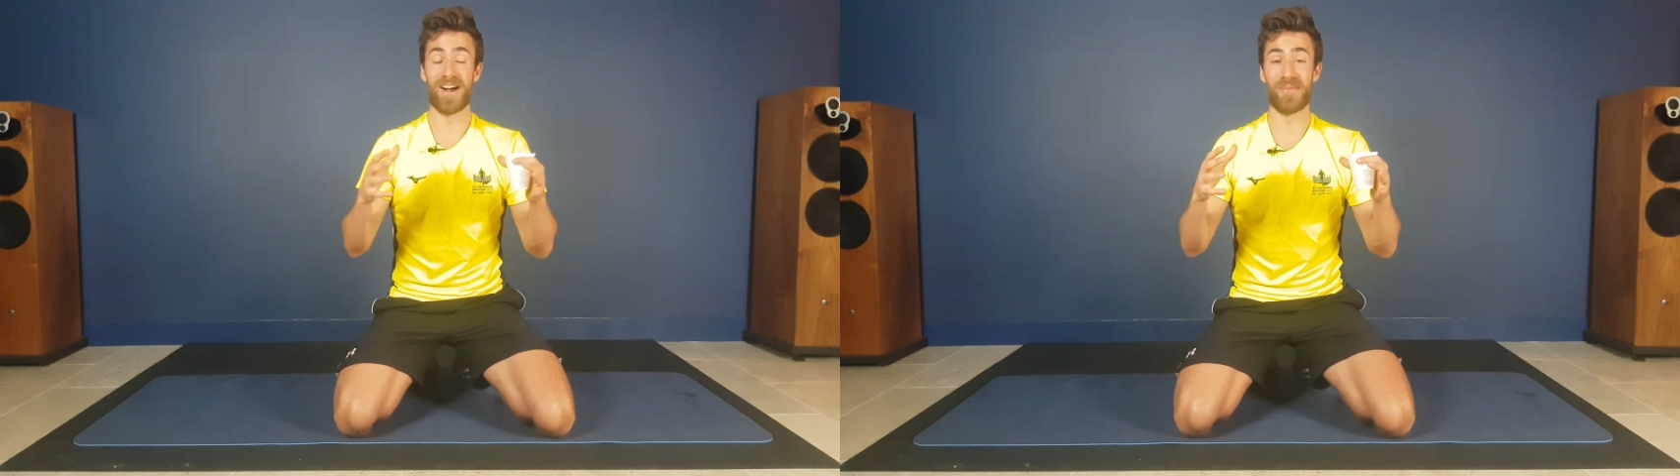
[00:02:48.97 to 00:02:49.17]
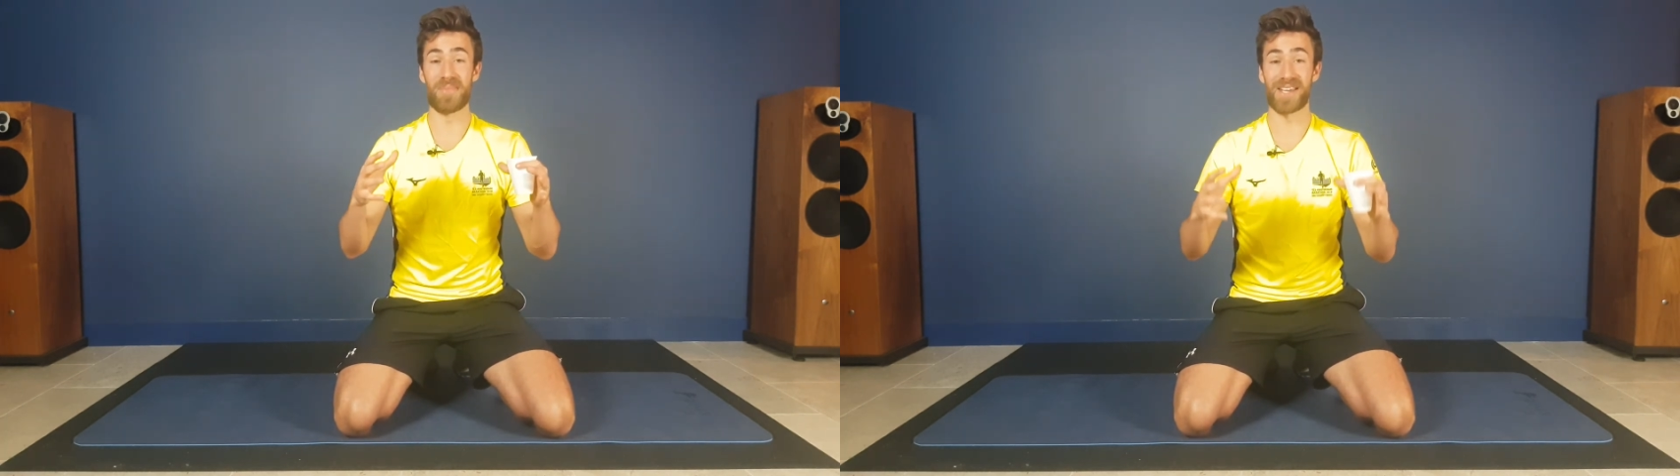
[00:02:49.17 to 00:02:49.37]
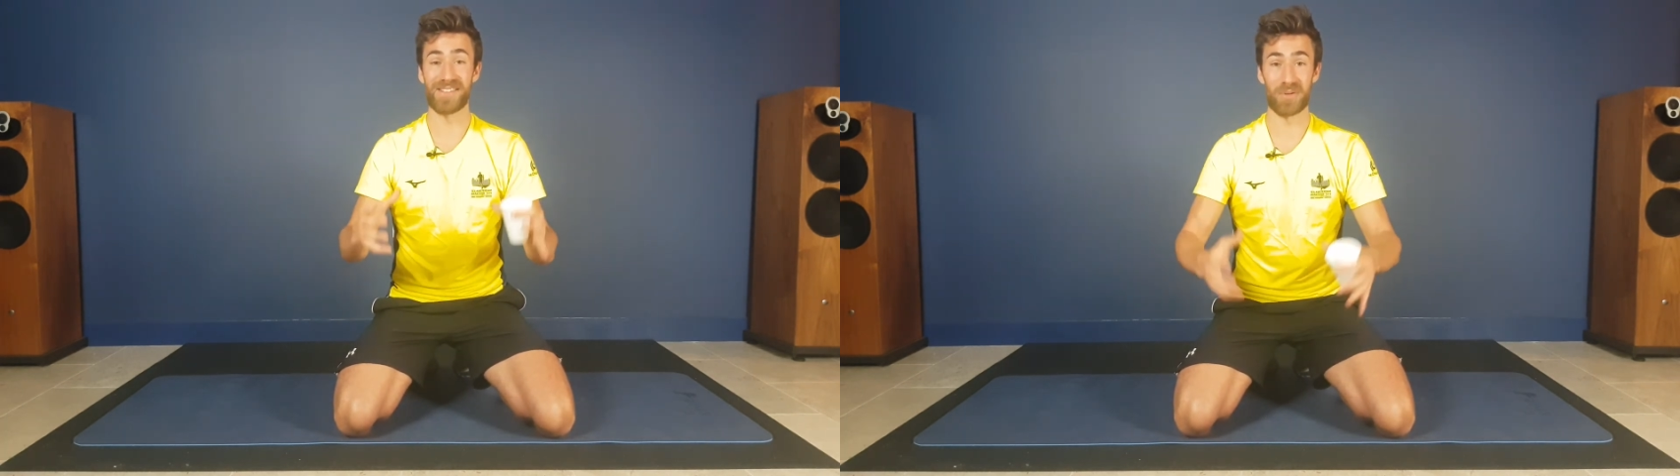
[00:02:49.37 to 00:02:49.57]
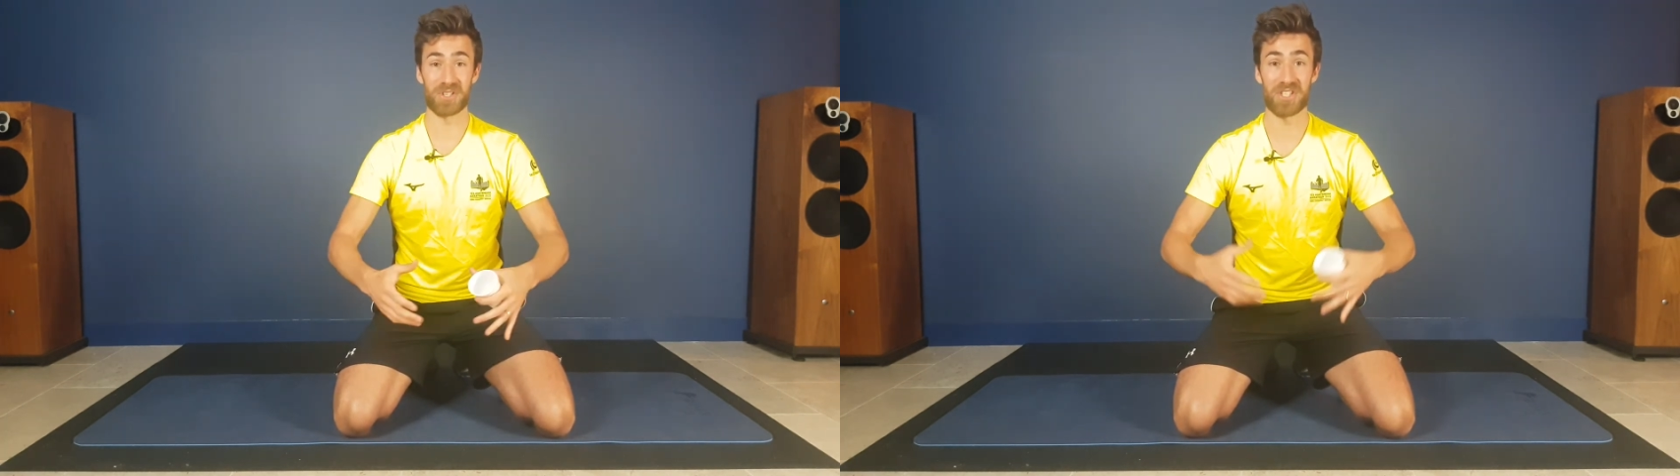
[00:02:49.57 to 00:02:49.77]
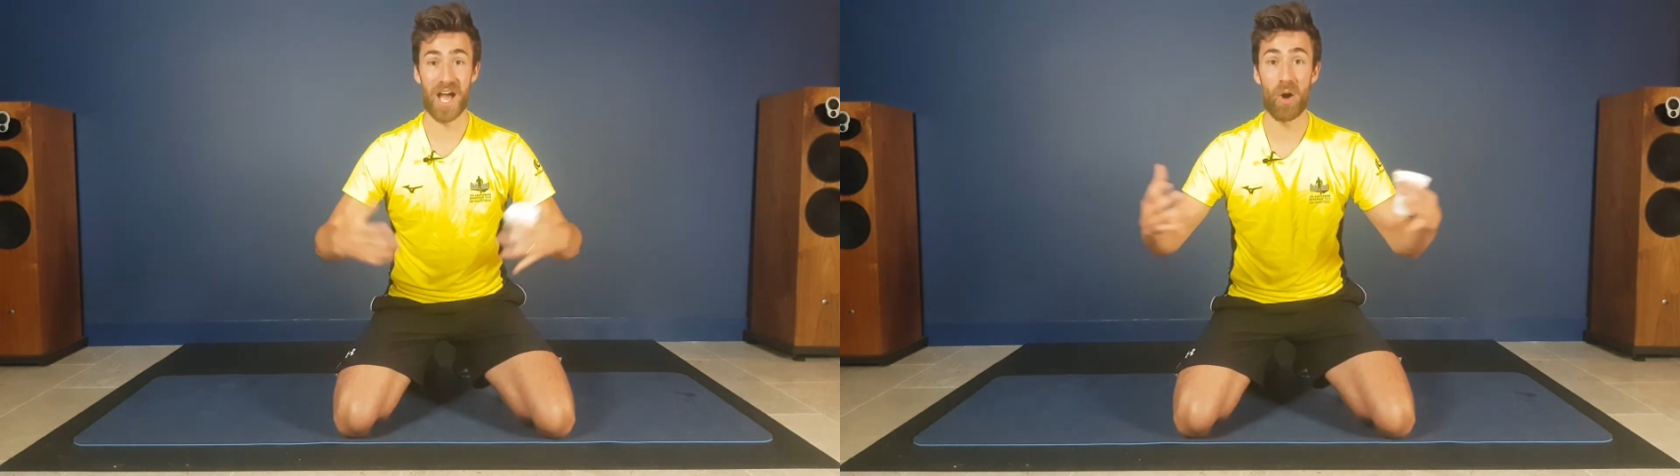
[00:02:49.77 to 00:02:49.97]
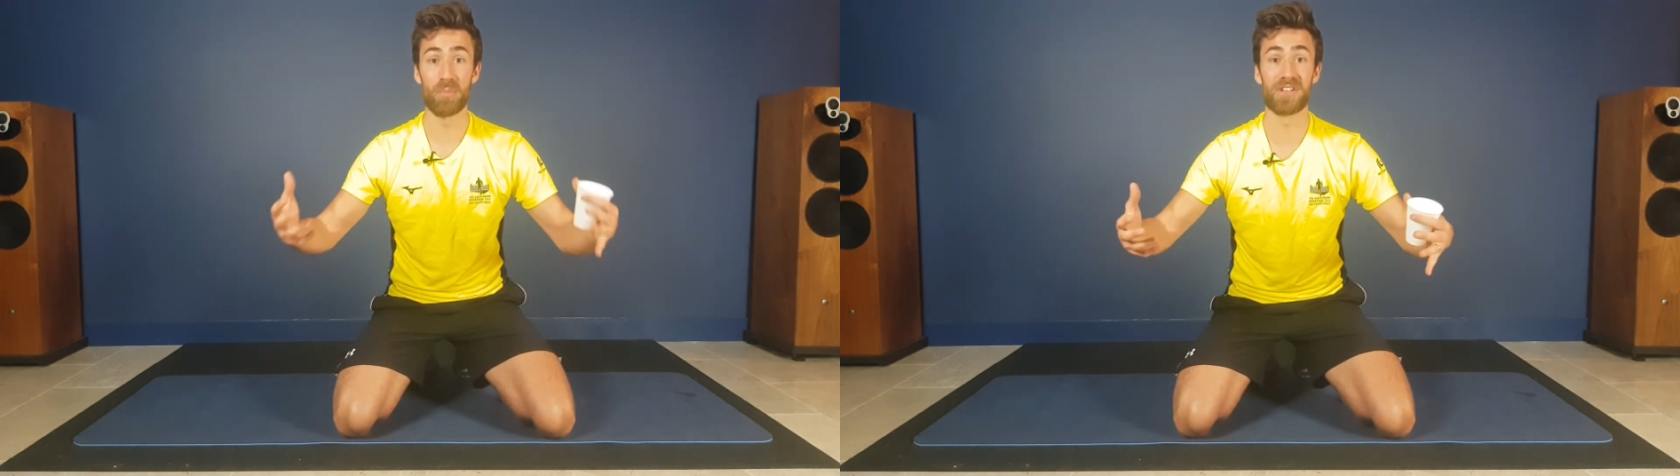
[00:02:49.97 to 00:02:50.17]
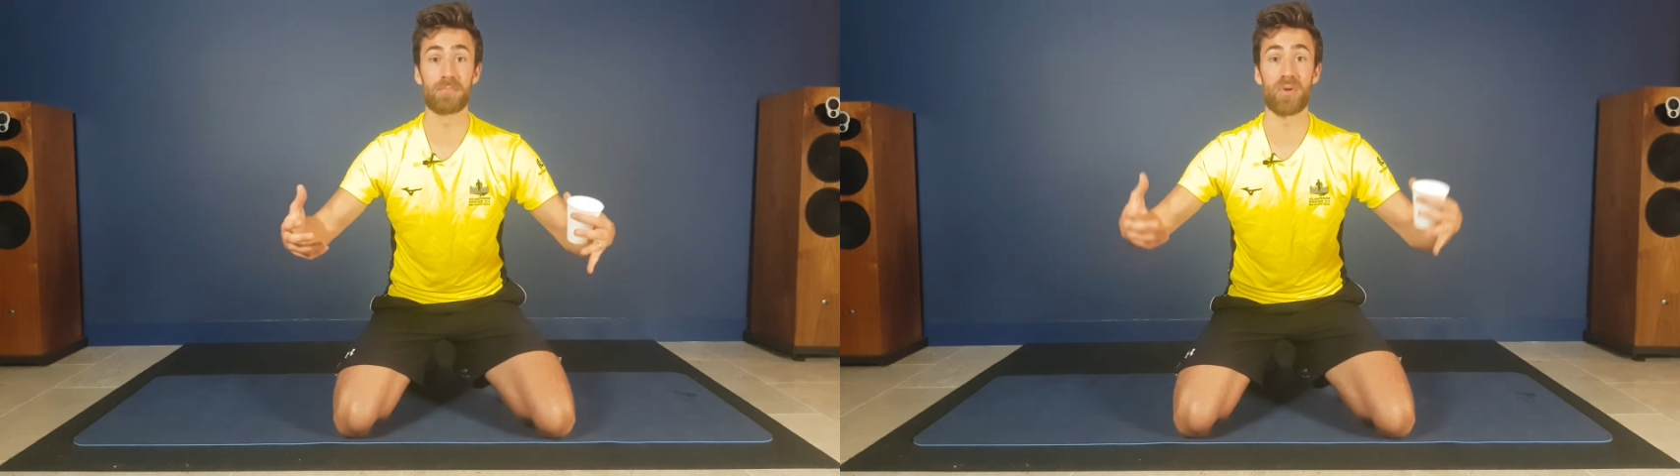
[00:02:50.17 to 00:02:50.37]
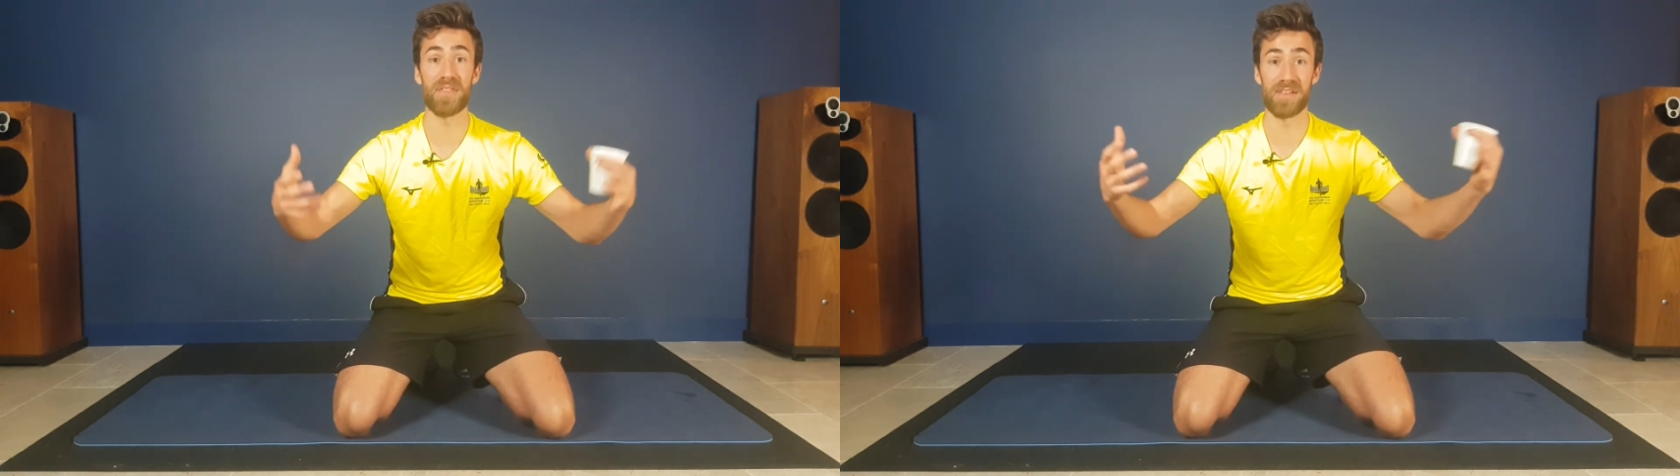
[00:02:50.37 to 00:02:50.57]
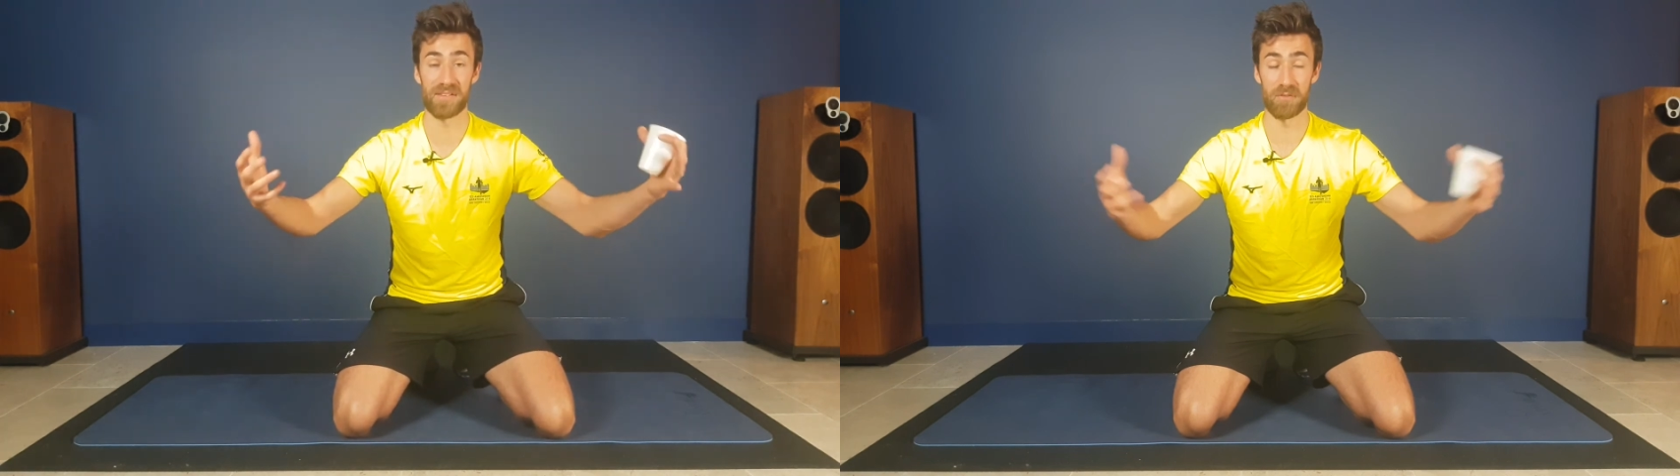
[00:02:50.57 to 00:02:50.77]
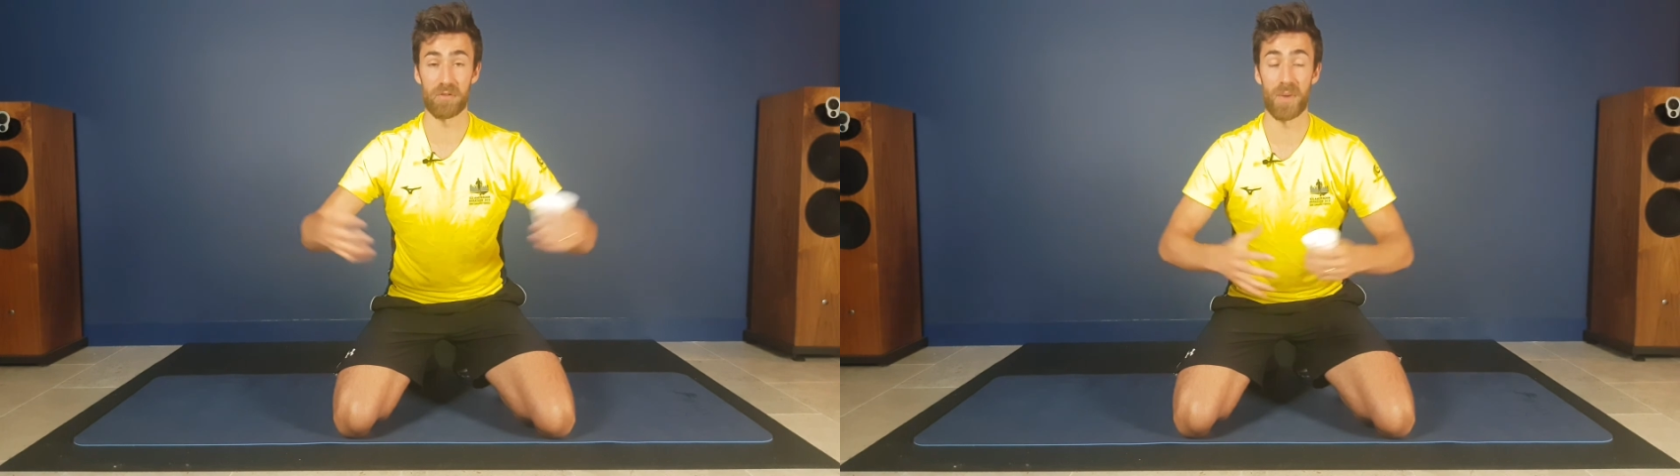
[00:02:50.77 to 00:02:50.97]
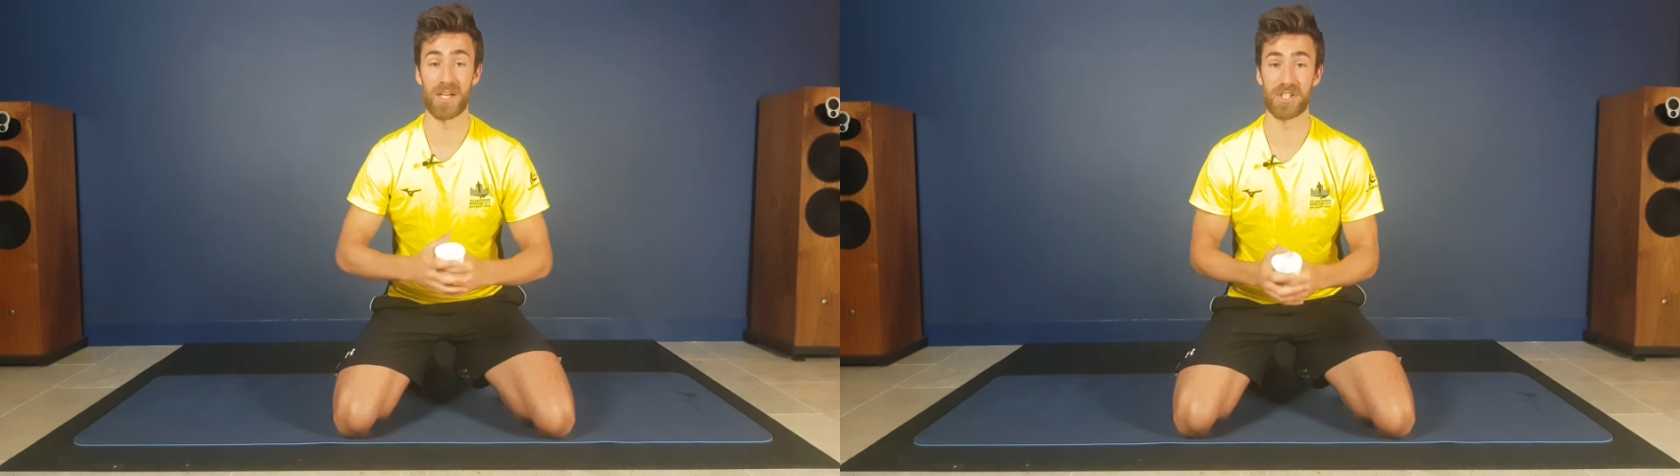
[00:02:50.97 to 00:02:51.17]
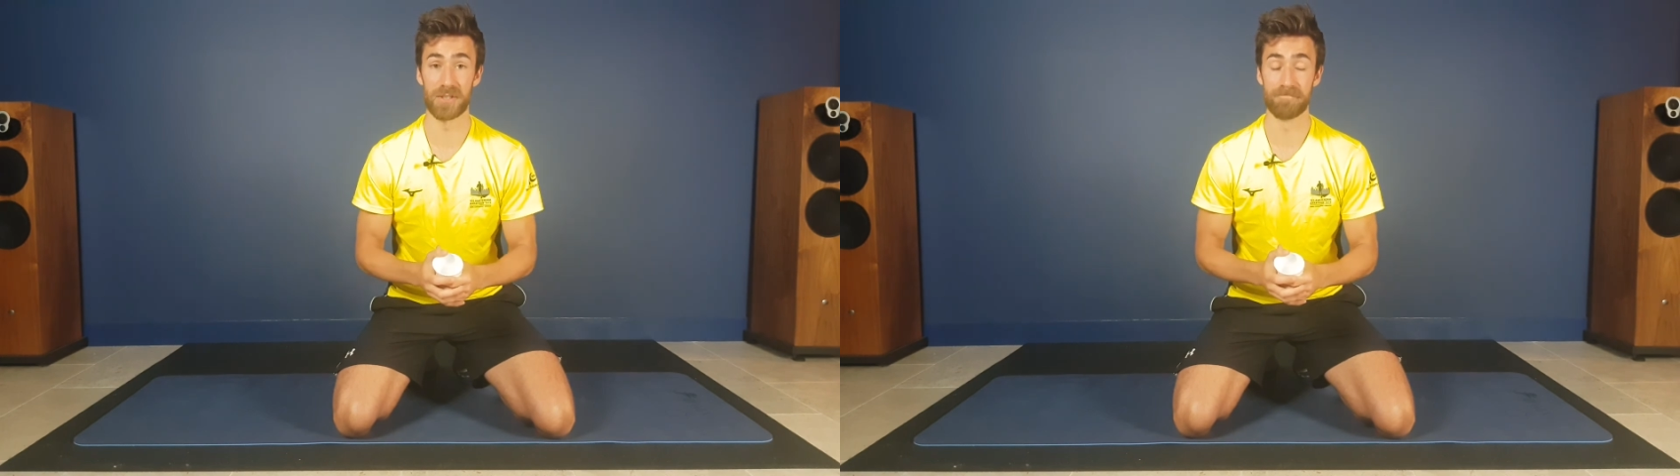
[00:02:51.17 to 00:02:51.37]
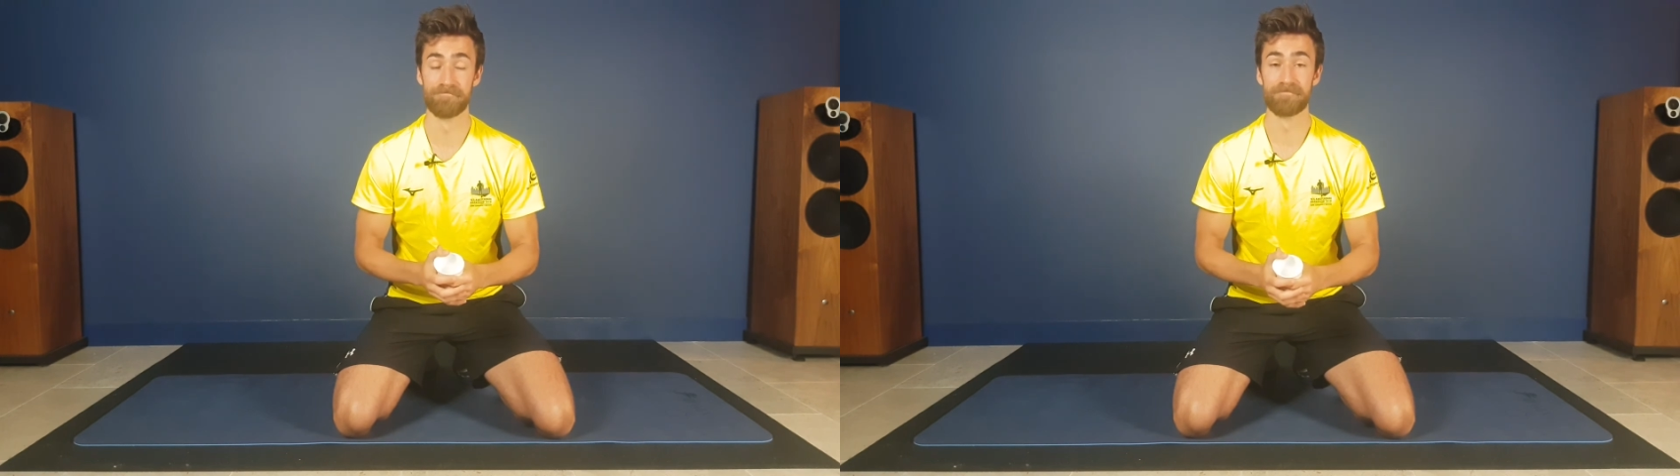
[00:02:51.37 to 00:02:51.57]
because it will just help spread this information.